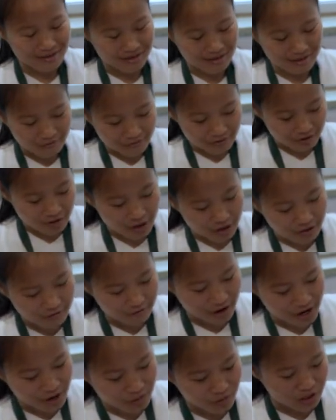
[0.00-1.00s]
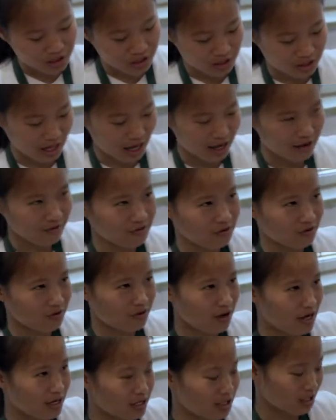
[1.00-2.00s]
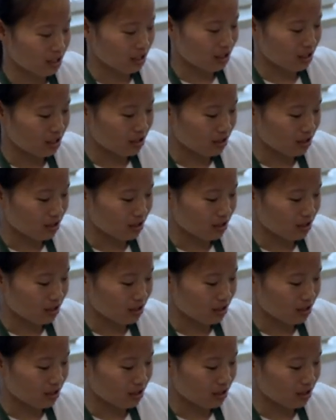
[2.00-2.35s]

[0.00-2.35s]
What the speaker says: I helped this student with learning English,